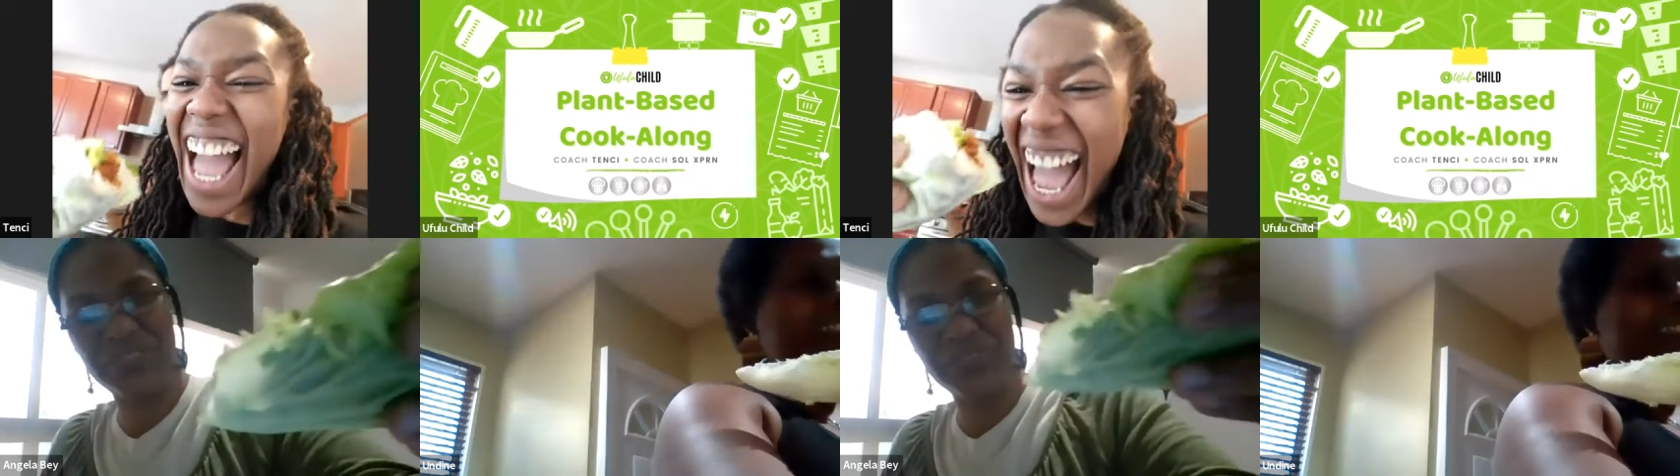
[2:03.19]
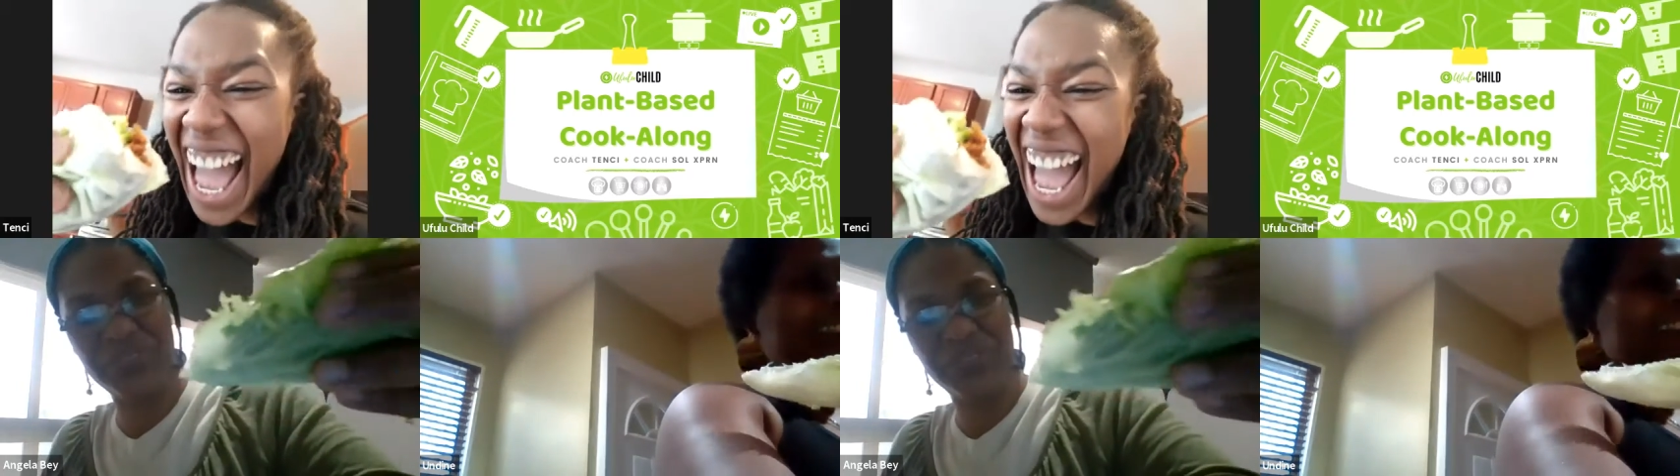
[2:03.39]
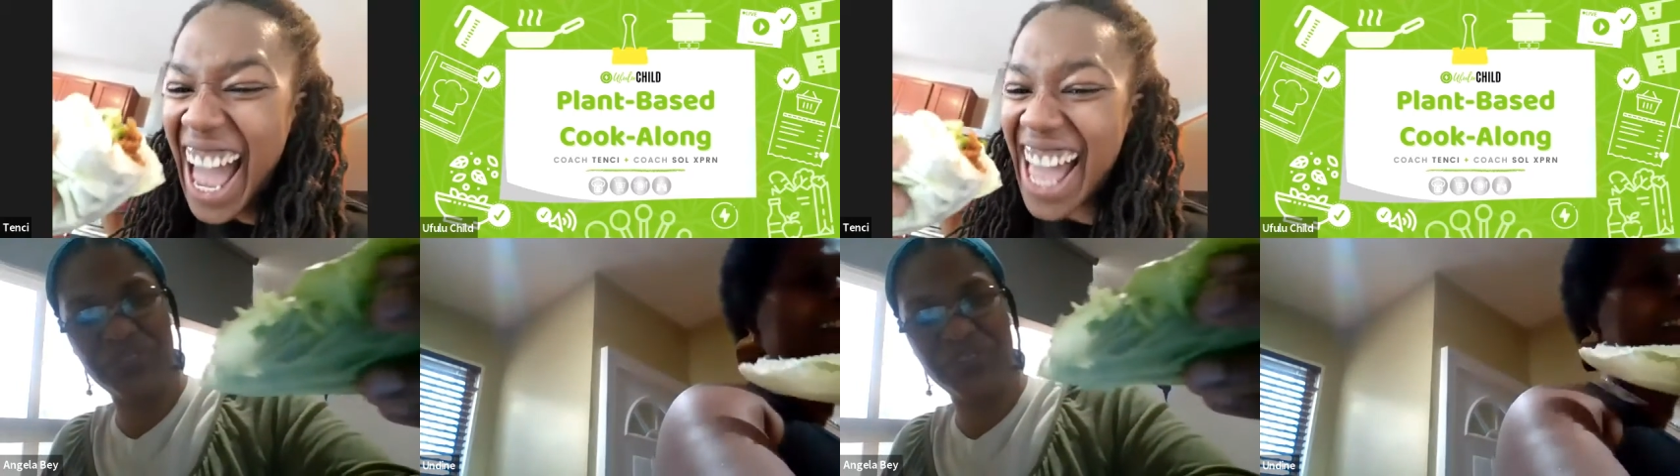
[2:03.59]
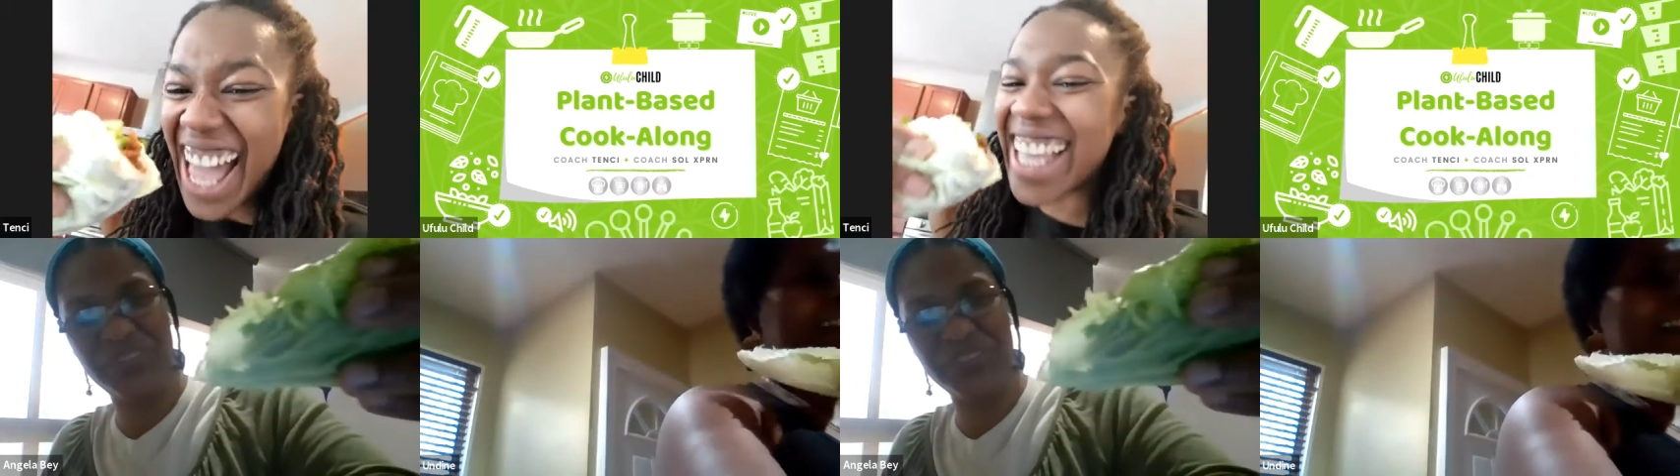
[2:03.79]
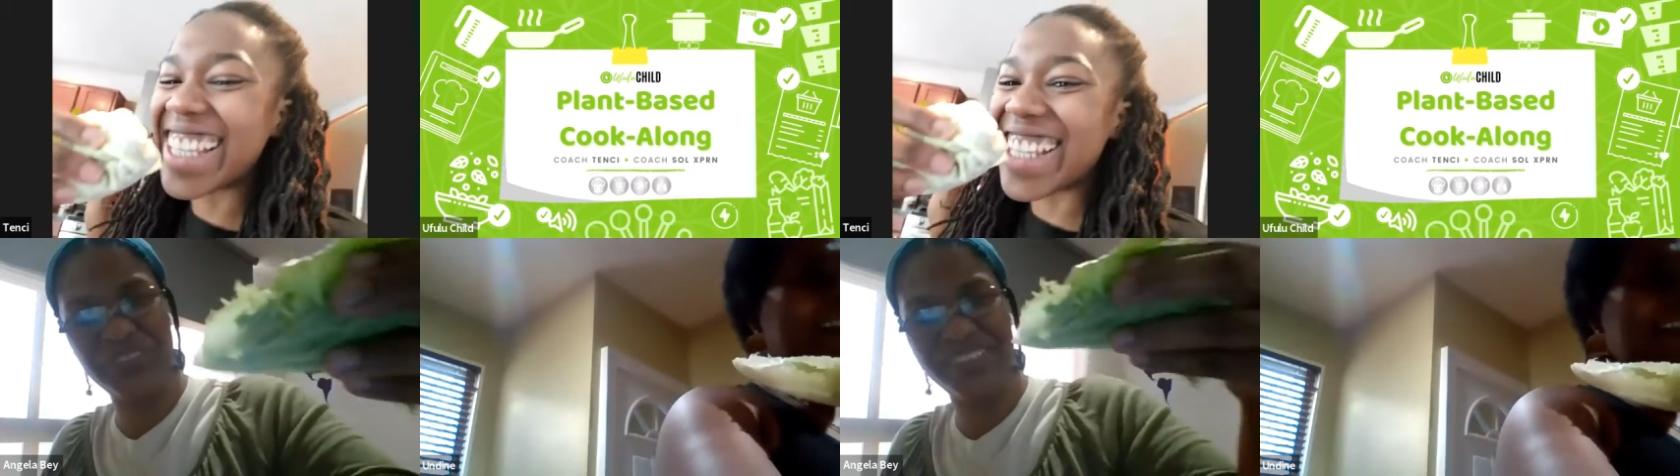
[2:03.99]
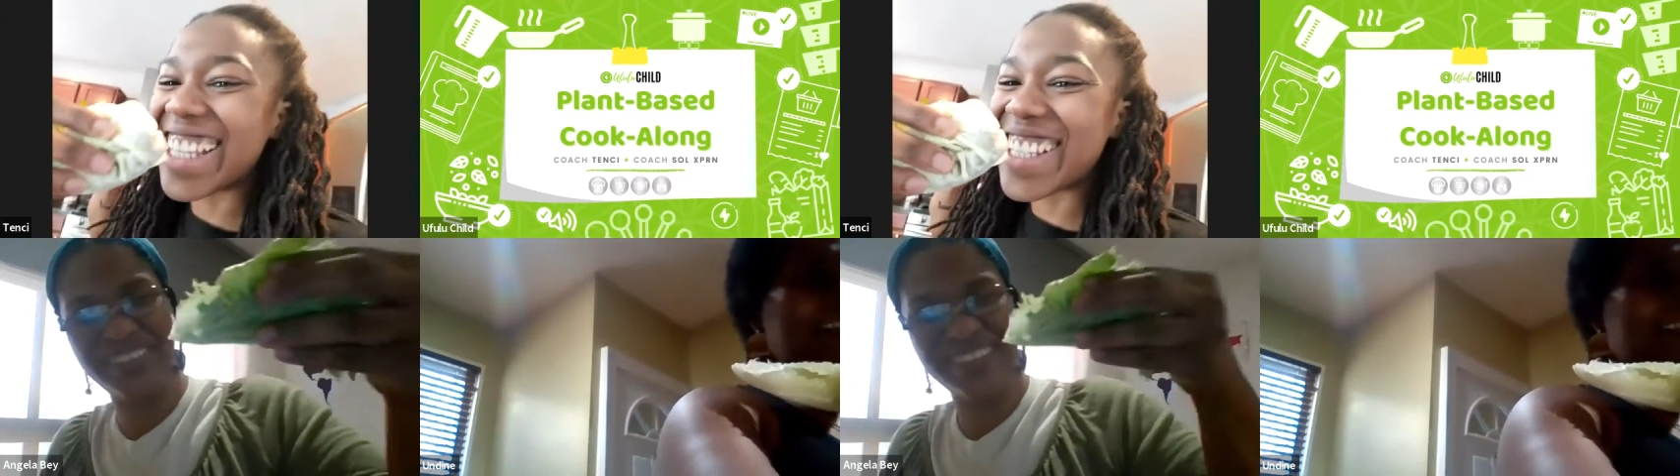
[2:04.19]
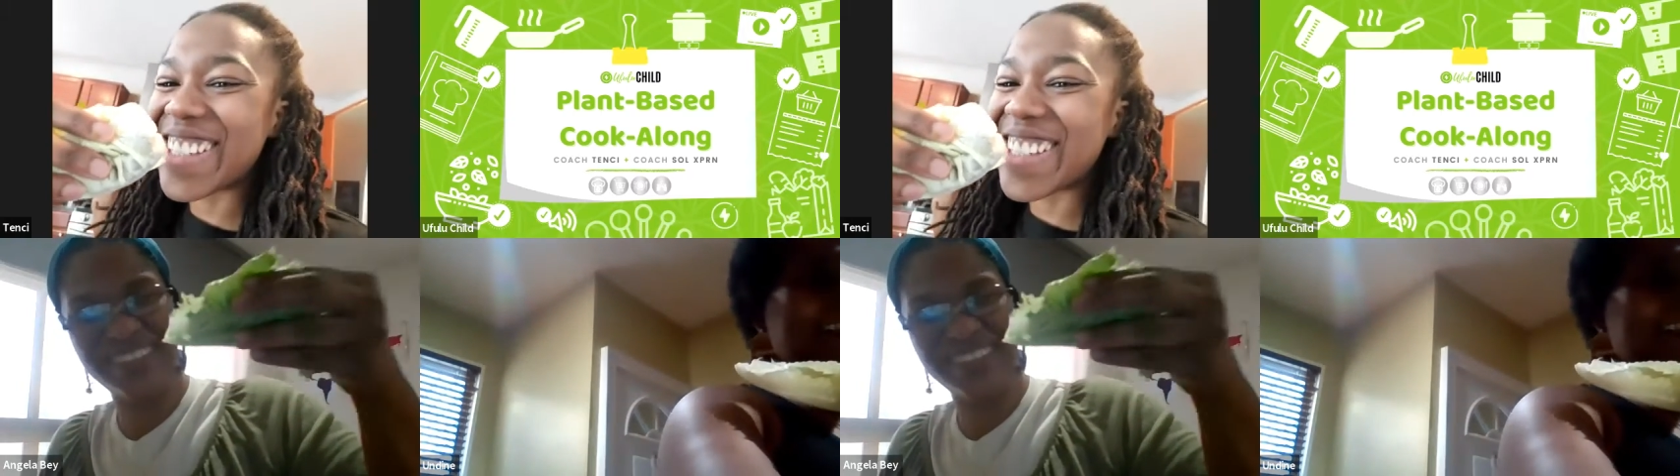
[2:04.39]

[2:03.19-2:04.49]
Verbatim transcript: deuce, deuce, deuce, let's